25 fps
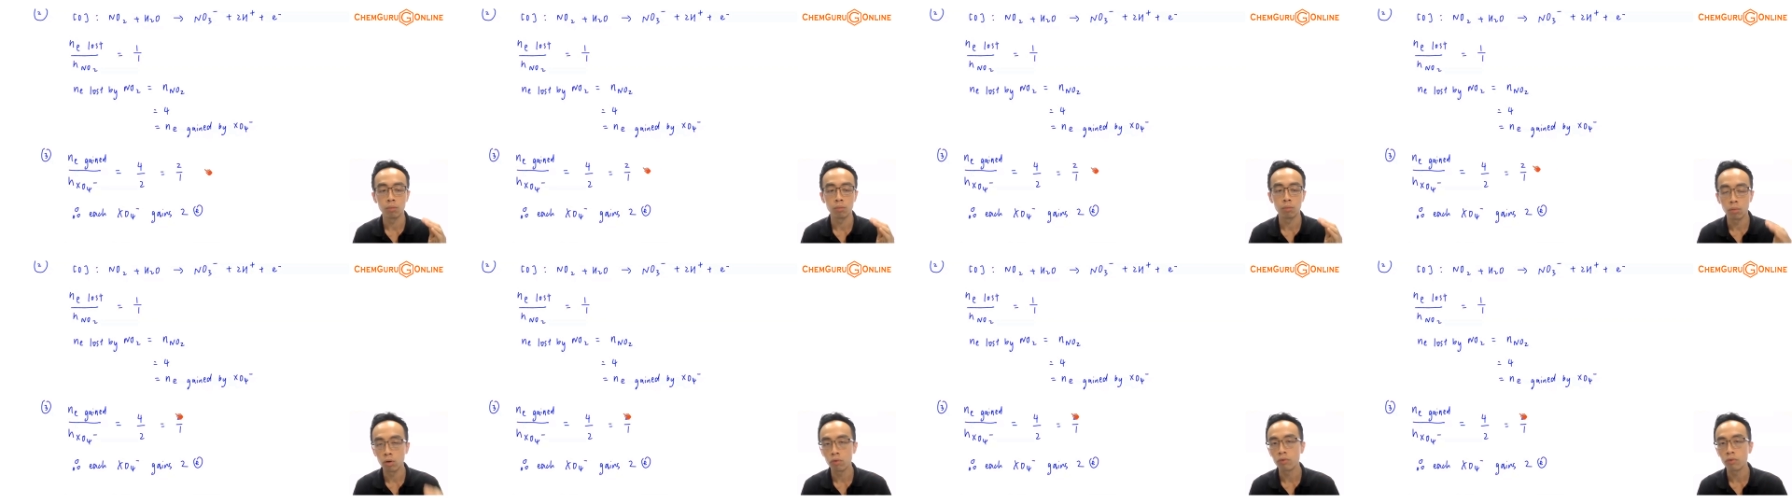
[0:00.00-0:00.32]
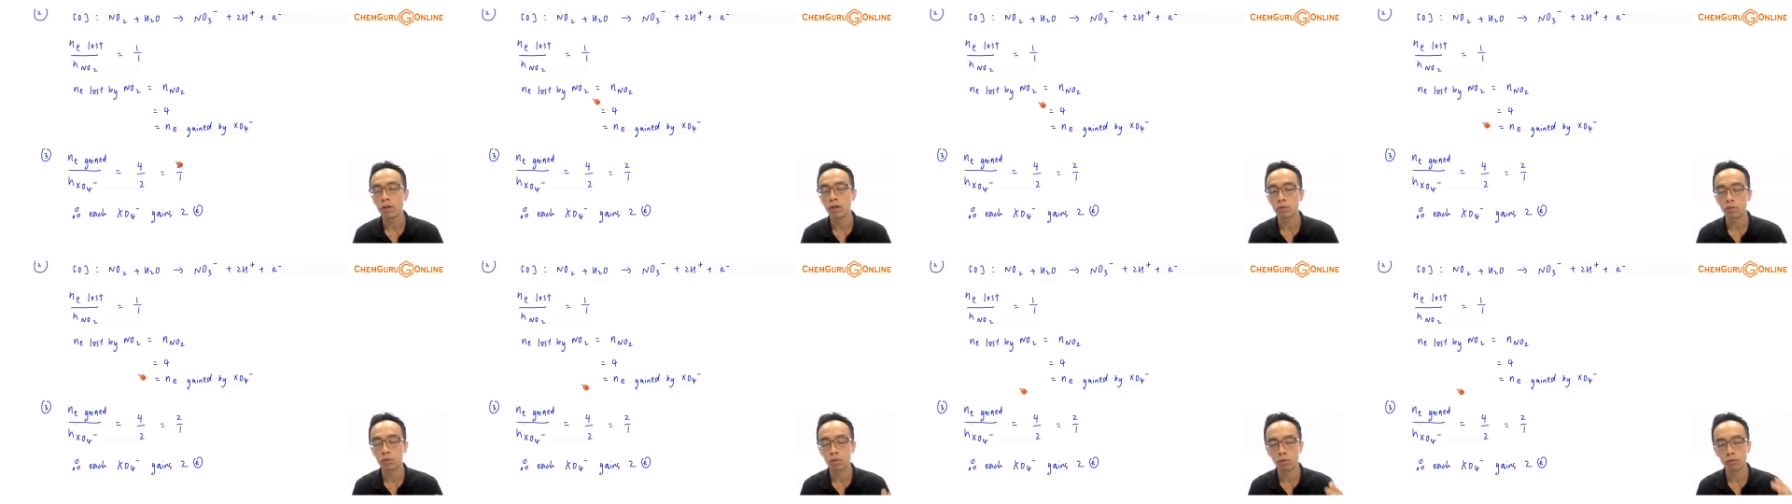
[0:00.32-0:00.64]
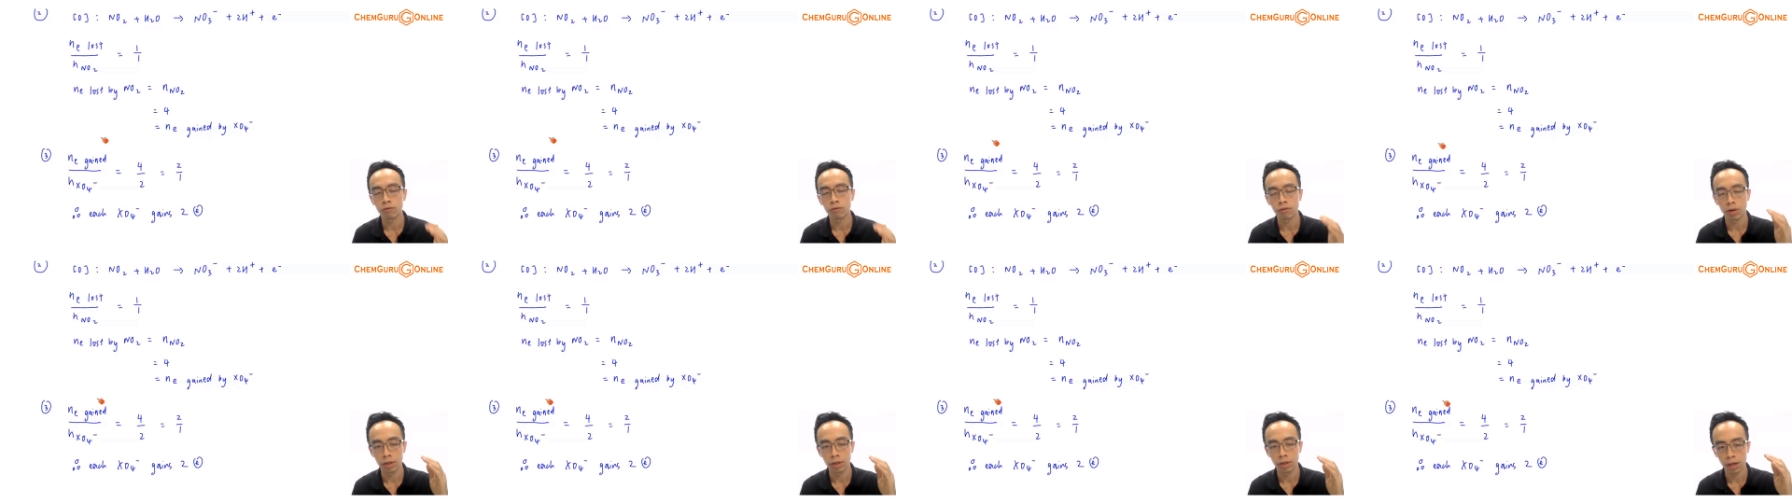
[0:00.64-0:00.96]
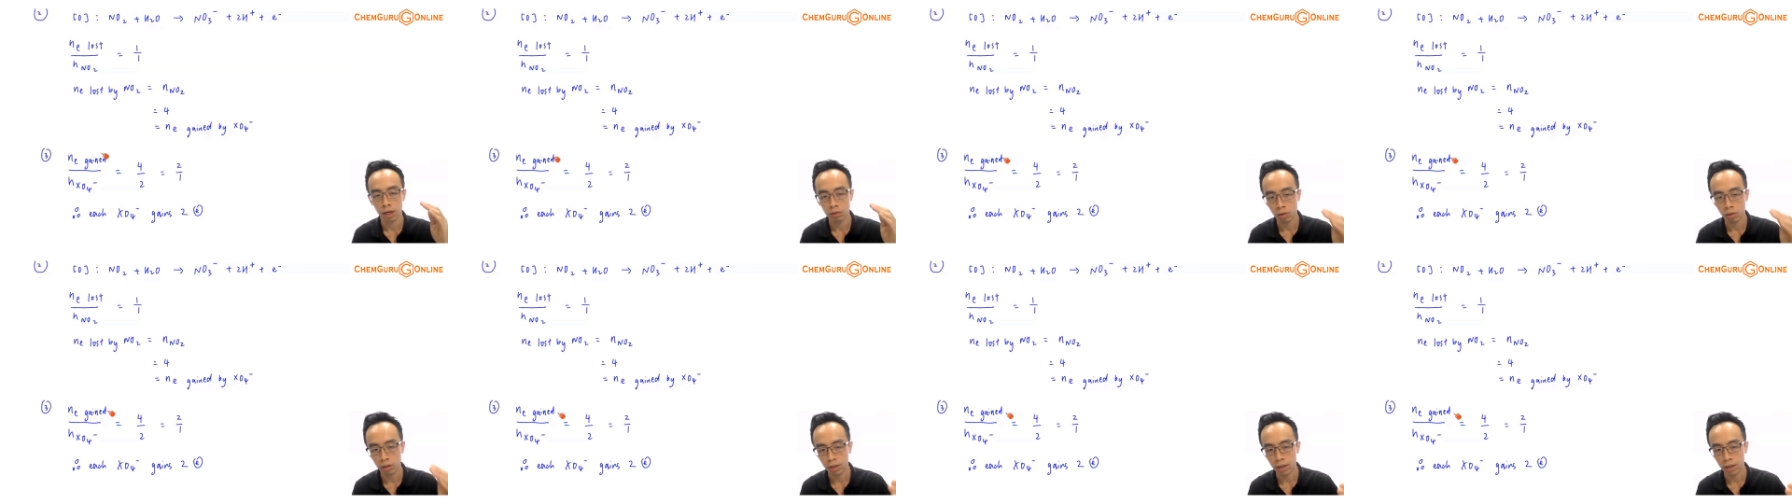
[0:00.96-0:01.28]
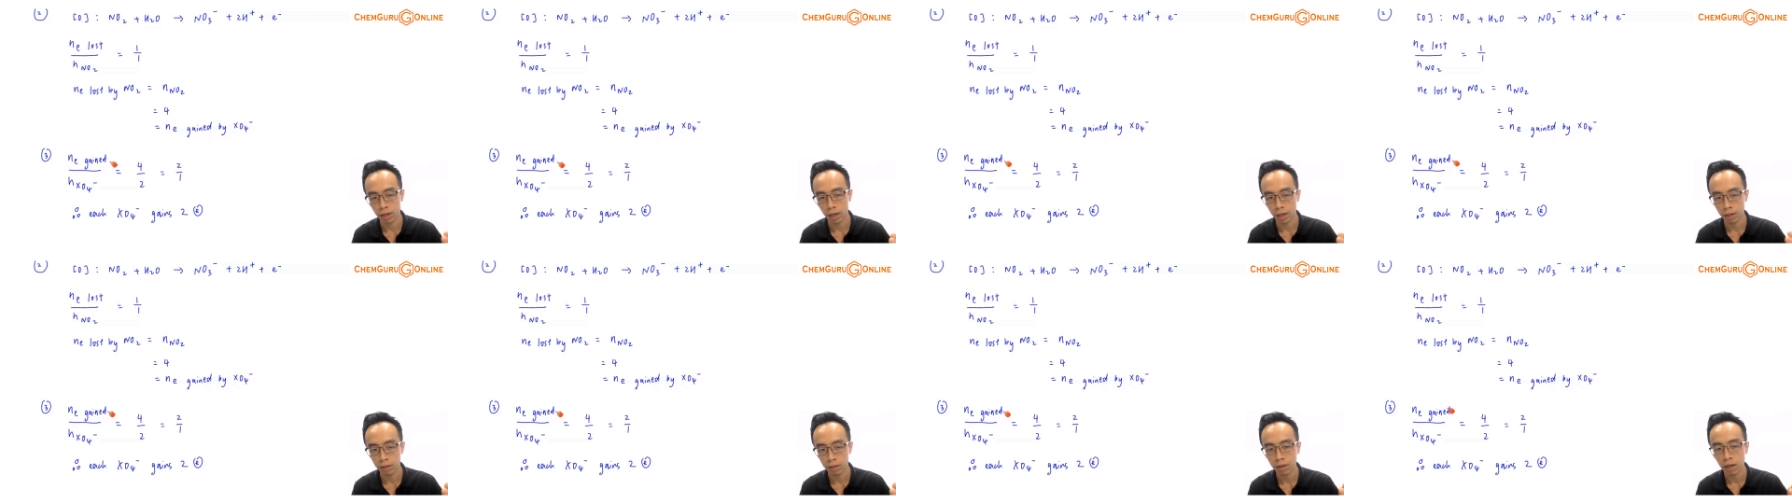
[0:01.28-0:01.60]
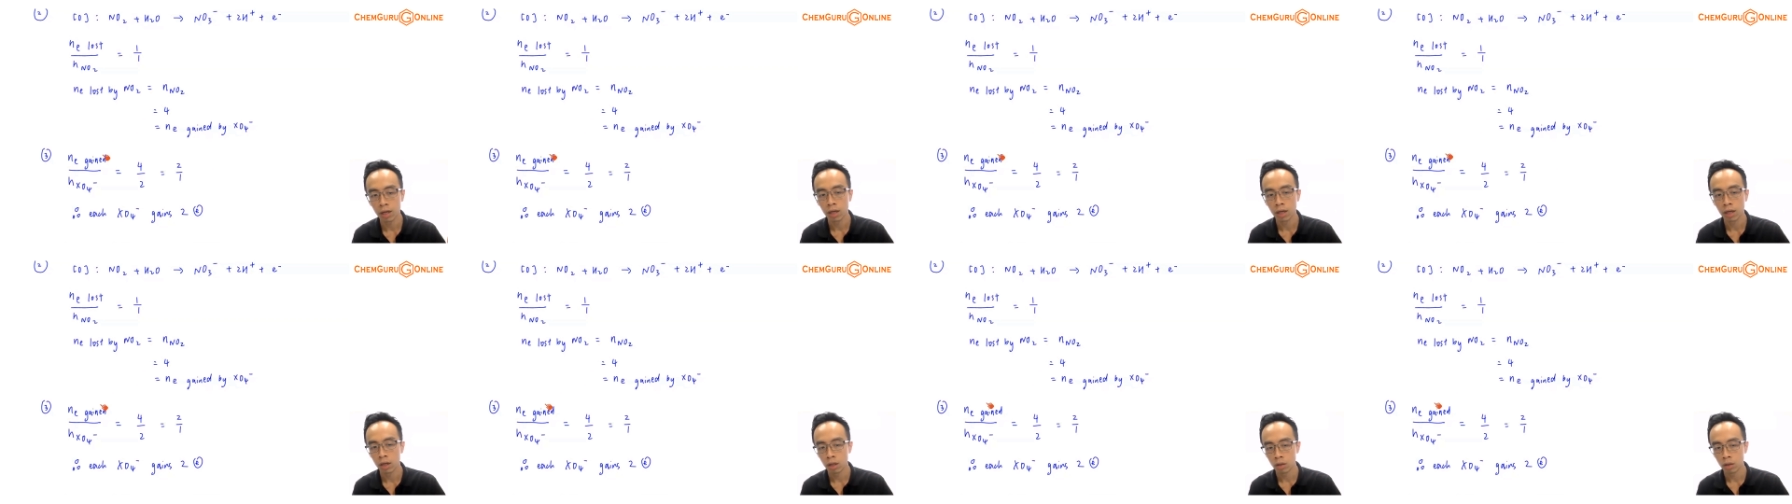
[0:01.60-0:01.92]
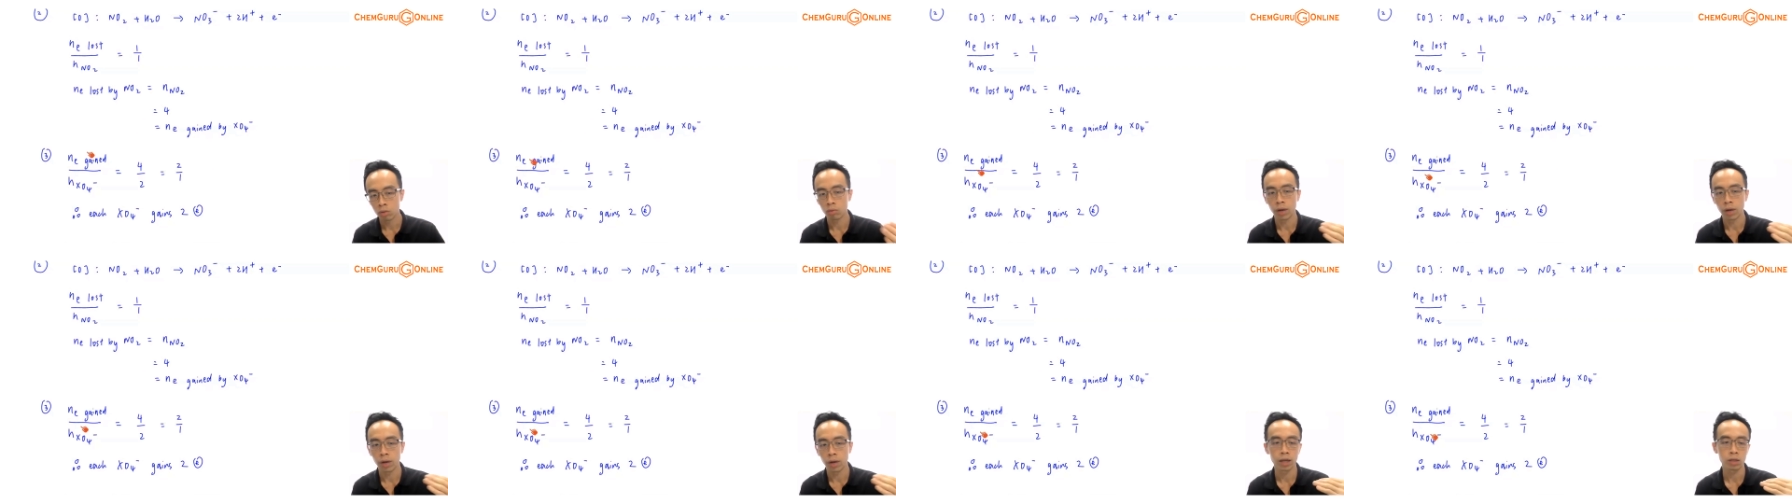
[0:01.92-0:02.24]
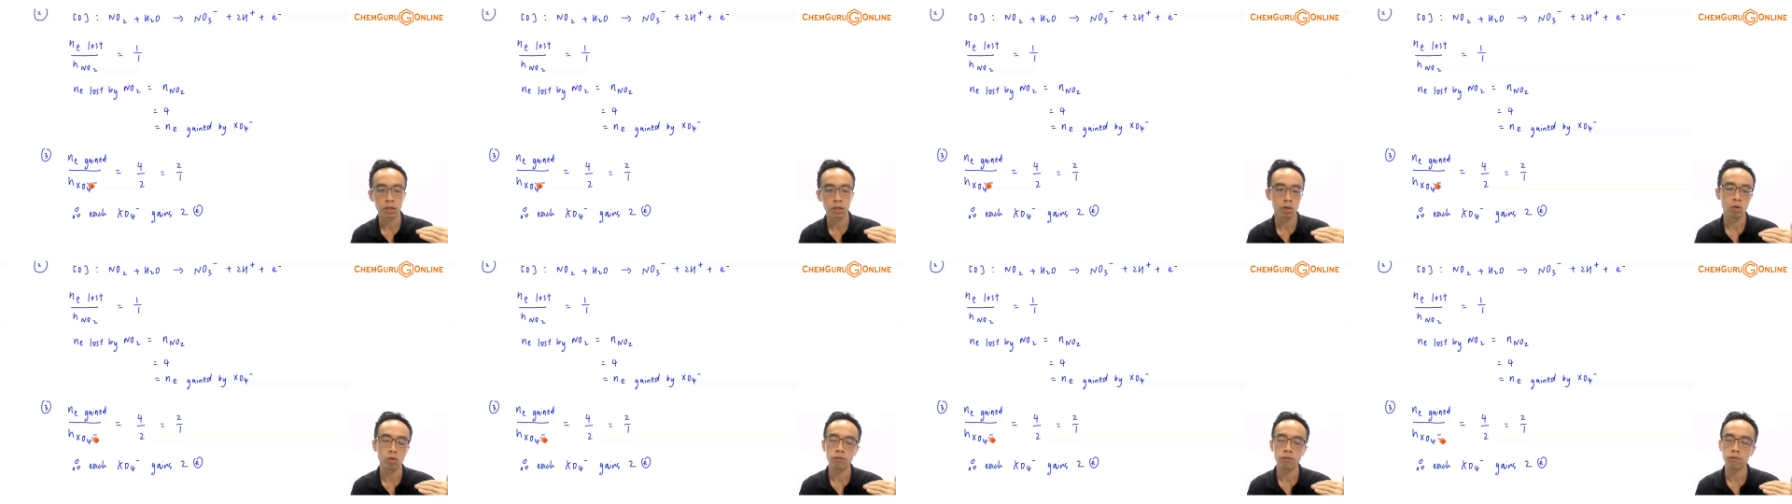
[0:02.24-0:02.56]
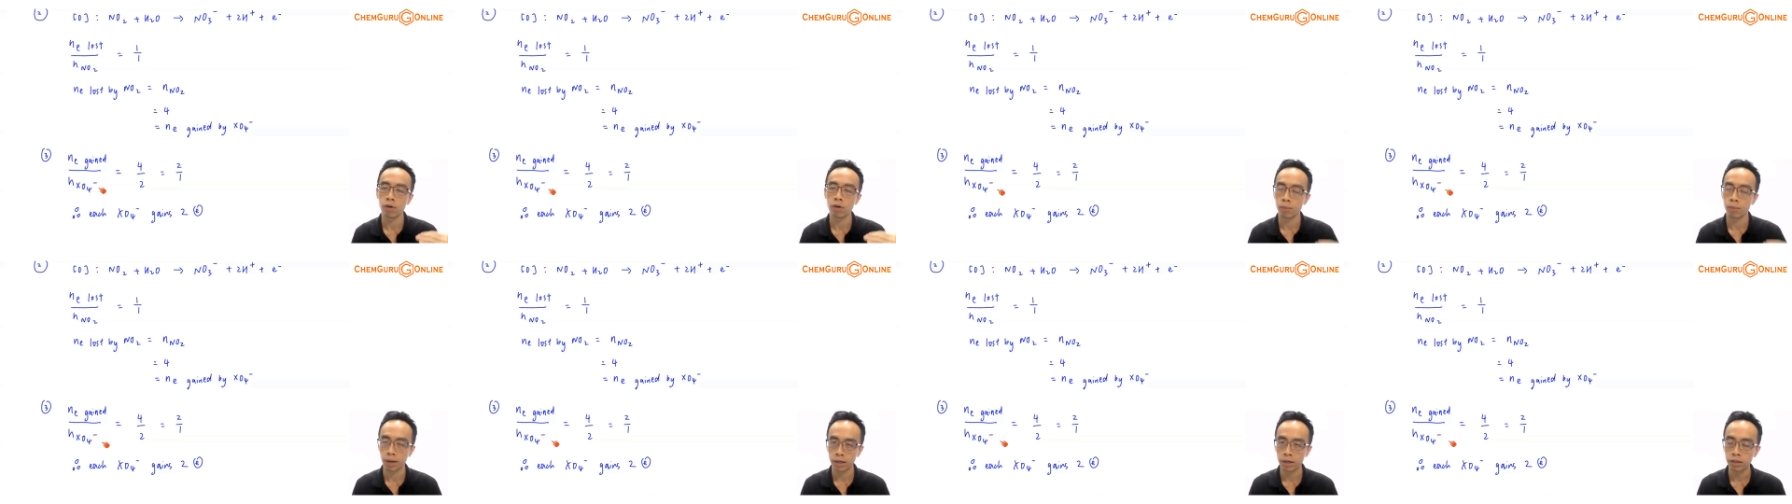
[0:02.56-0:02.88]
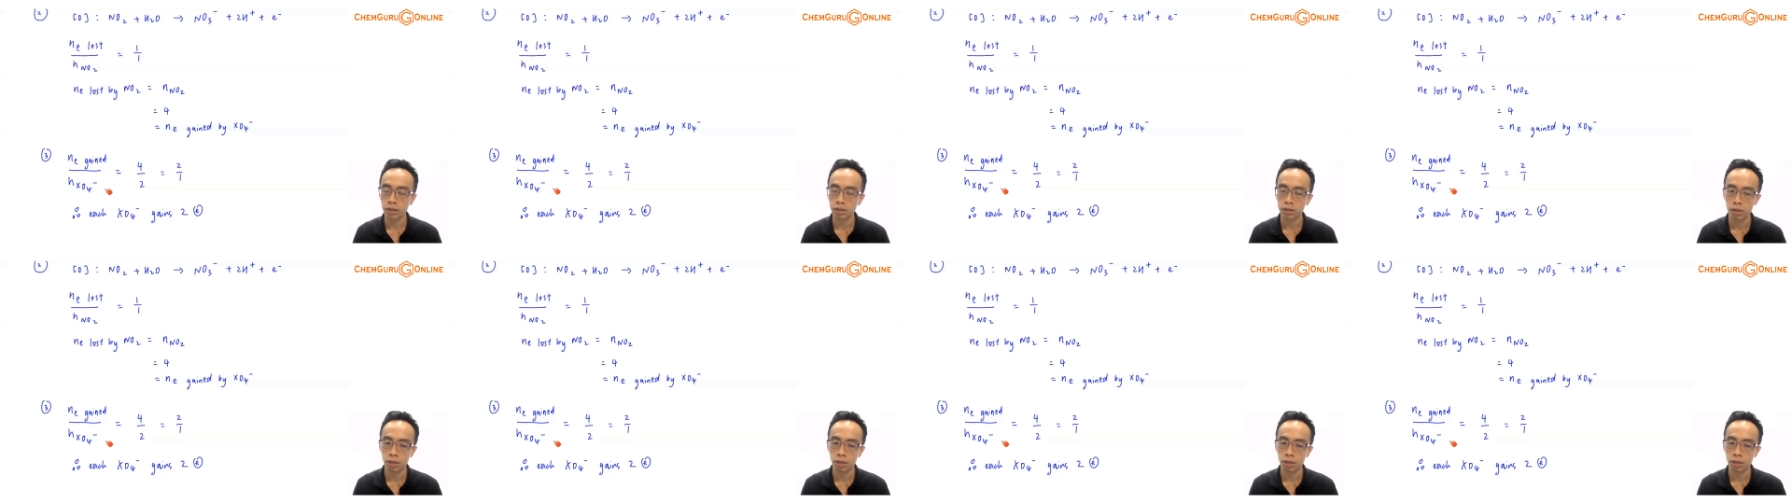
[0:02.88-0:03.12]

the mole ratio for electron gain to XO4-,